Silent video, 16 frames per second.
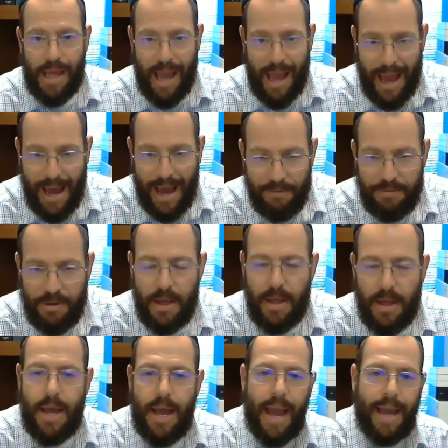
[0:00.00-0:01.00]
have
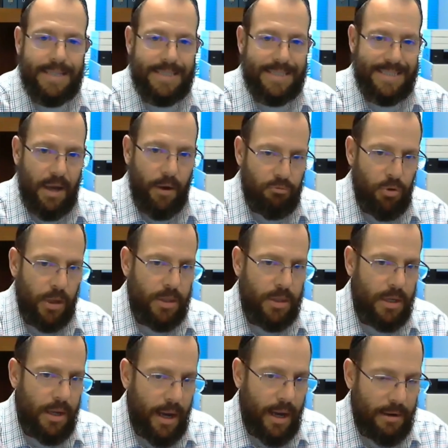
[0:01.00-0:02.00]
a
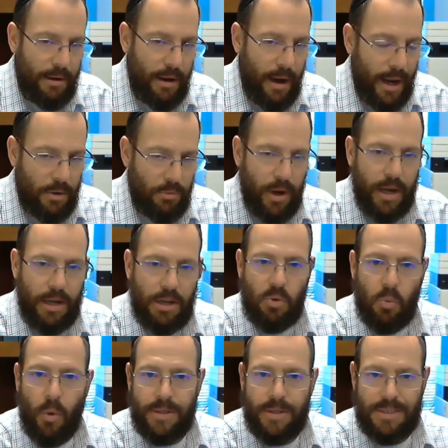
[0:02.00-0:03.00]
self-directed IRA and
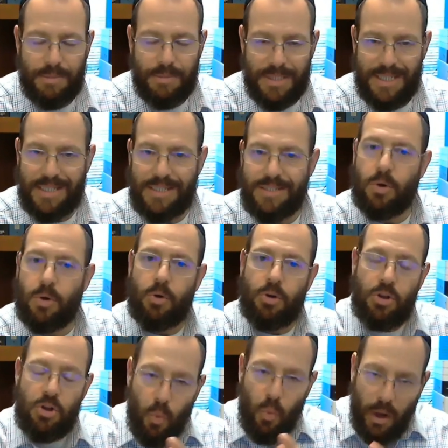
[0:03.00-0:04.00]
you want some assistance, or
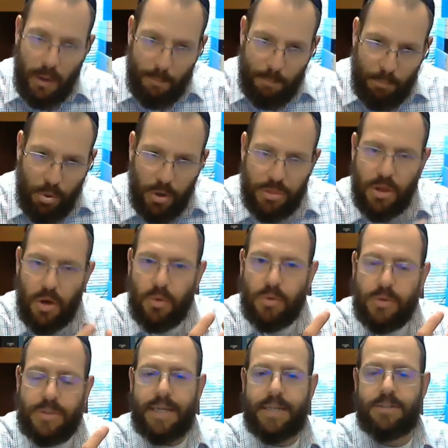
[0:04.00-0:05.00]
you want to put
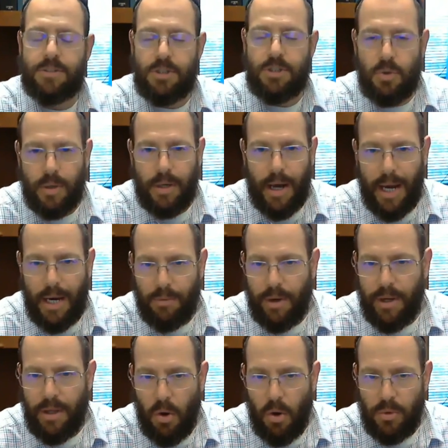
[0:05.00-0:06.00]
those into an
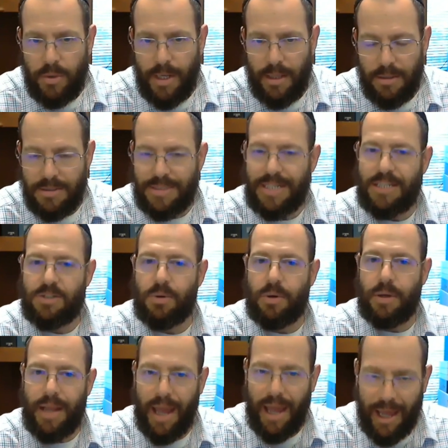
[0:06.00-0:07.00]
IRA-owned LLC to
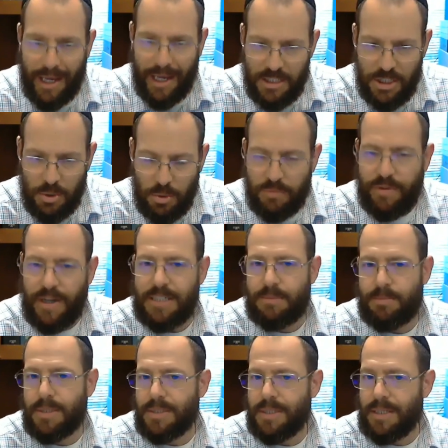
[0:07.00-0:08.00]
enhance your
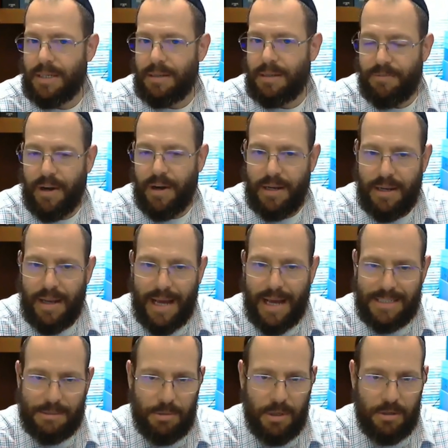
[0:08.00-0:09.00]
investments in an
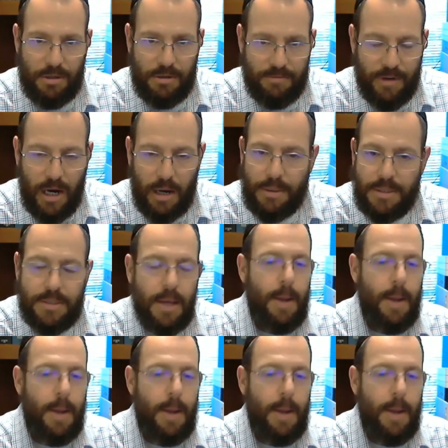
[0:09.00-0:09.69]
asset-protected environment,